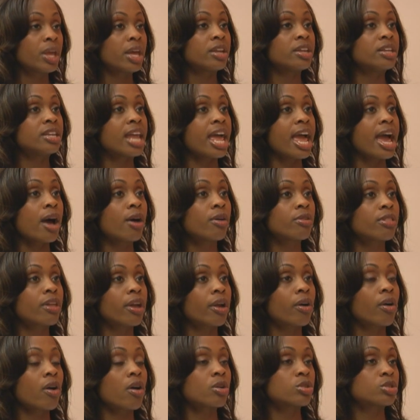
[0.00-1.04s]
Now
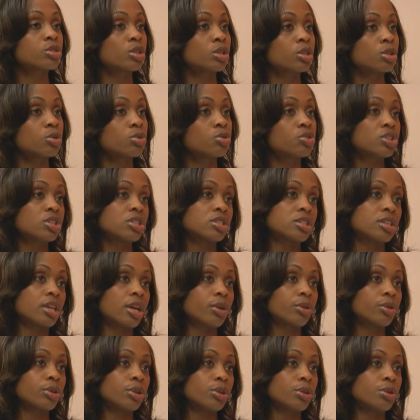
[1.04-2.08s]
there are solutions that
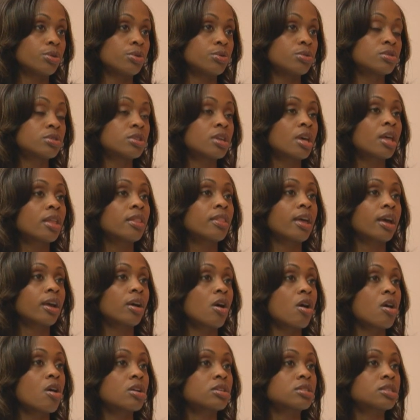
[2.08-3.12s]
are used that
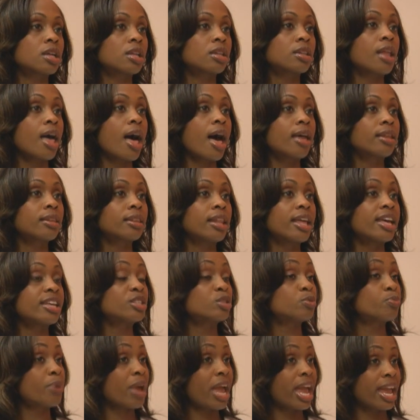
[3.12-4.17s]
cause a lot
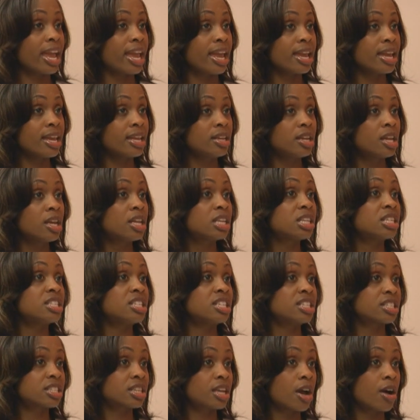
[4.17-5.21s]
less pain,
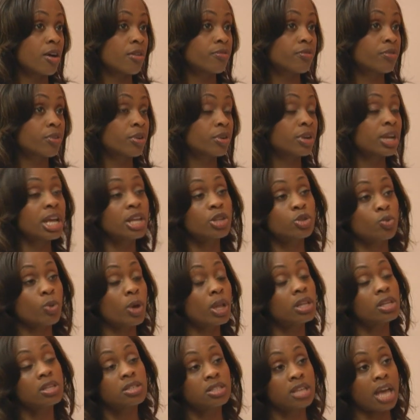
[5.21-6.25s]
discomfort, as
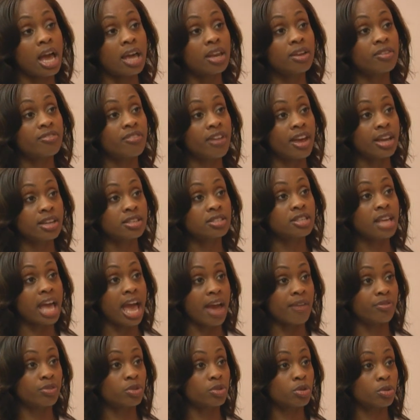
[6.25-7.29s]
well as side effects
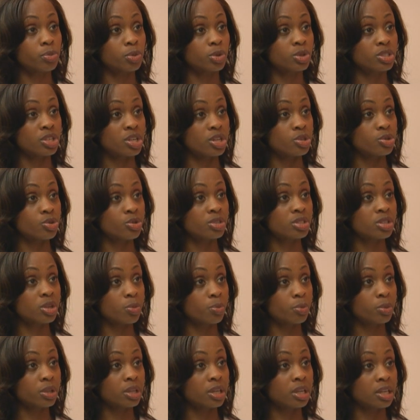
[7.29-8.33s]
after the procedure is
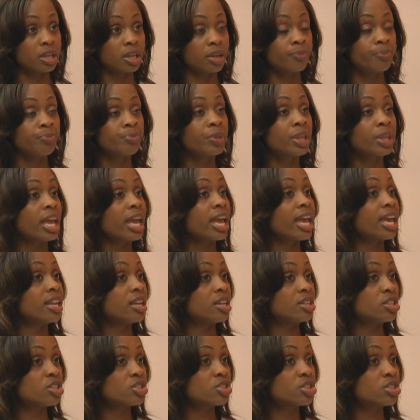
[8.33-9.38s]
completed. In
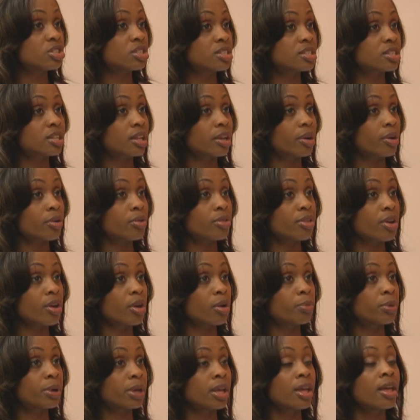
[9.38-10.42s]
addition to
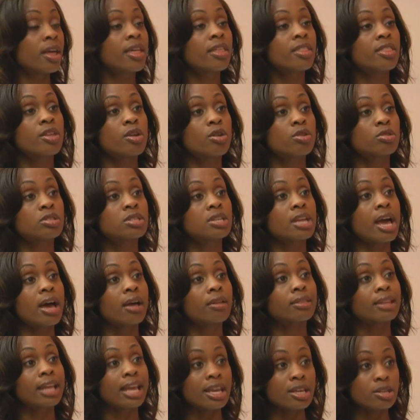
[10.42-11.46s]
sclerotherapy, there's
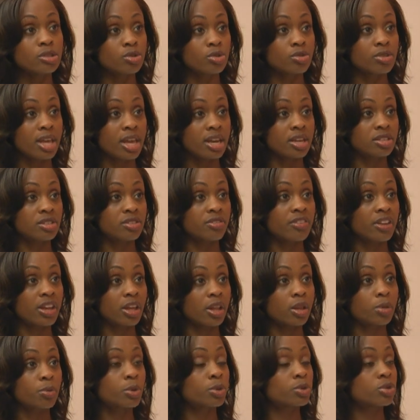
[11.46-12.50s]
now laser that is
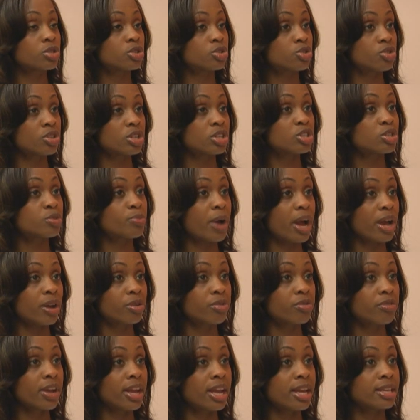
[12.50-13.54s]
available to treat spider
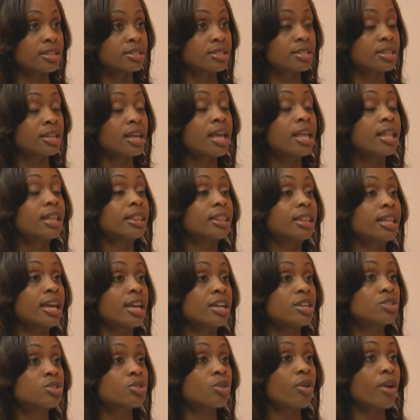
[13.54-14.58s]
veins.
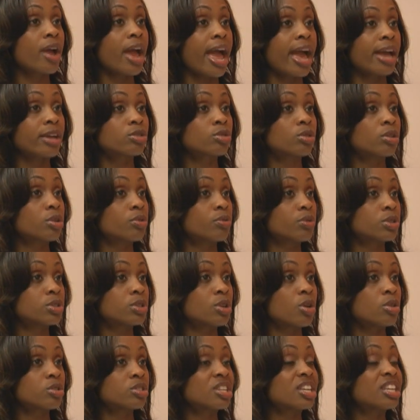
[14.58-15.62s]
Laser actually
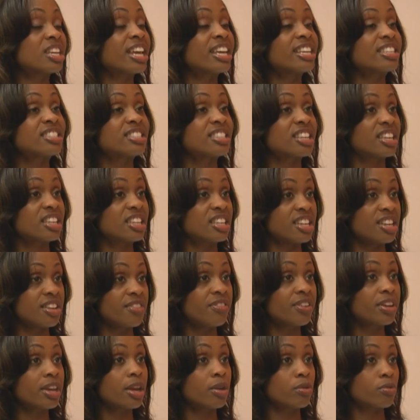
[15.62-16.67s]
results in a
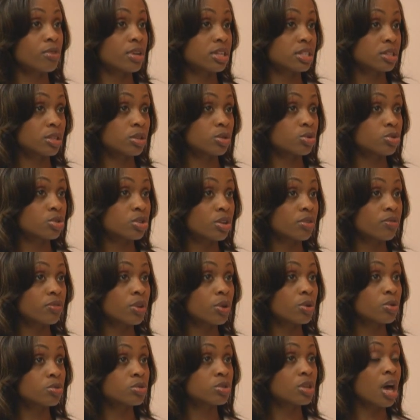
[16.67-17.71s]
significant resolution of
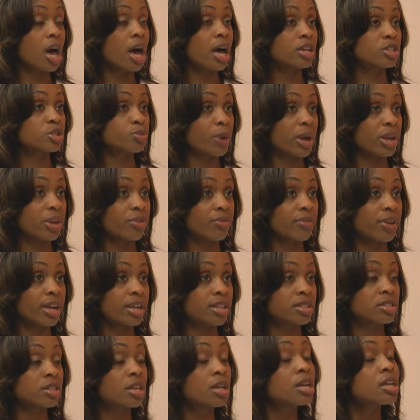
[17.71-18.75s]
those spider
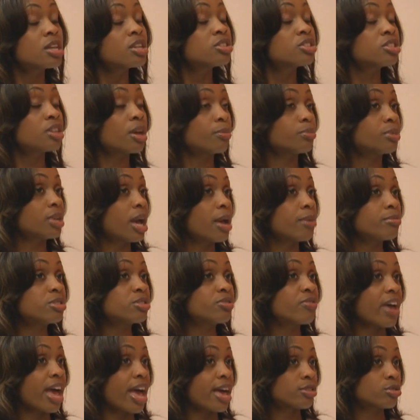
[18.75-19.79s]
veins, sometimes
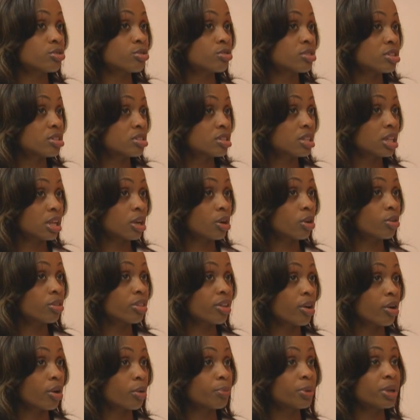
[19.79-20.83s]
faster than
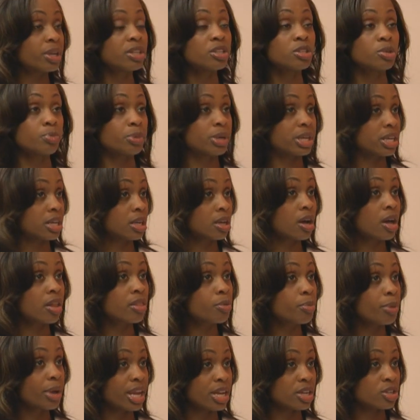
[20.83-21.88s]
sclerotherapy, depending on the
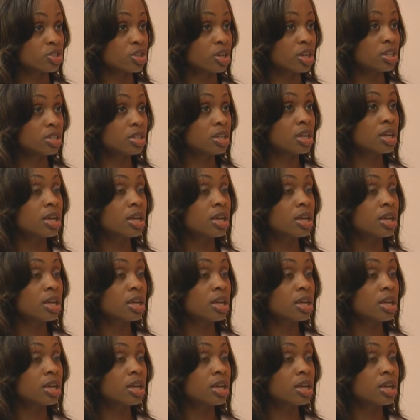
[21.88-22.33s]
patient.